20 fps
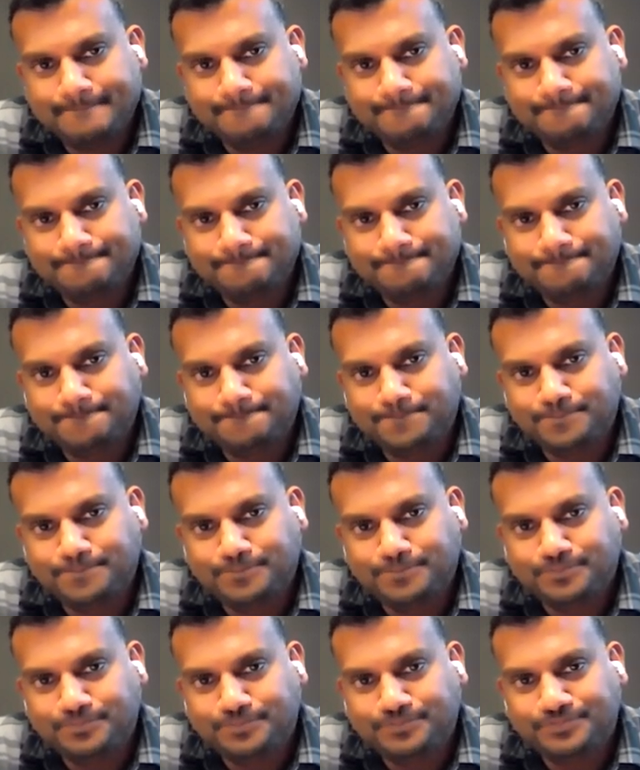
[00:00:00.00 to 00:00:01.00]

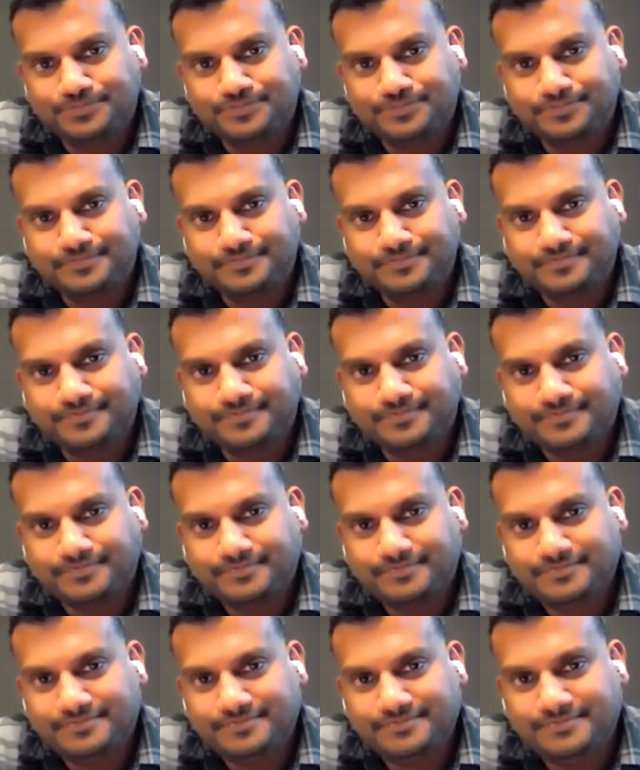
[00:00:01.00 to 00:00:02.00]

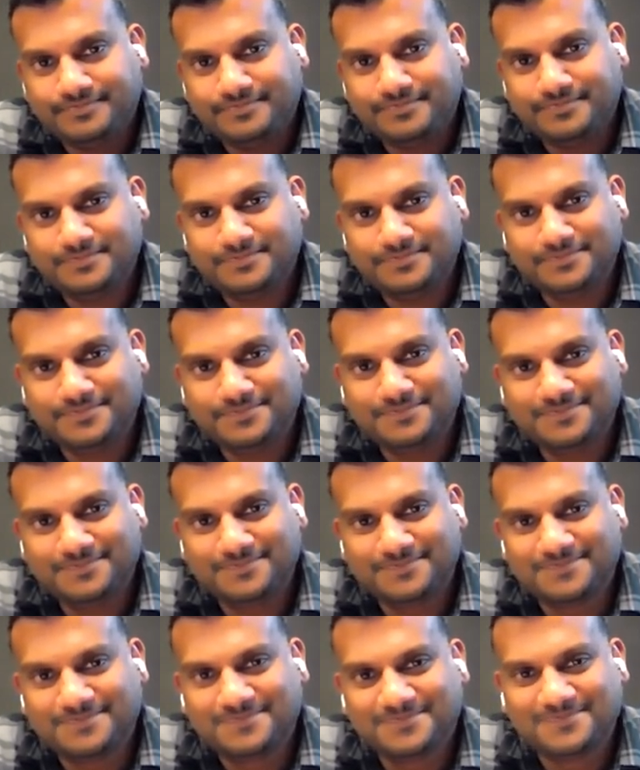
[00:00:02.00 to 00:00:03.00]

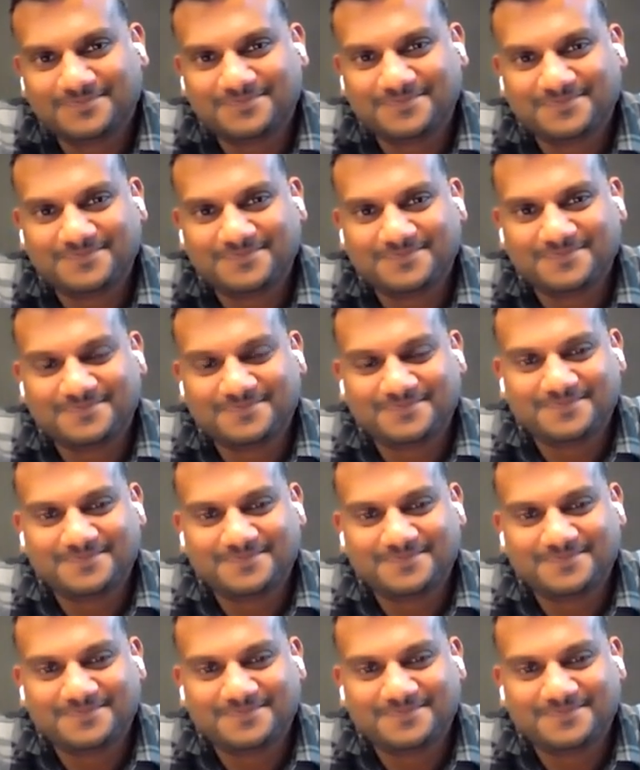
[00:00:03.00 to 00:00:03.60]
[no speech]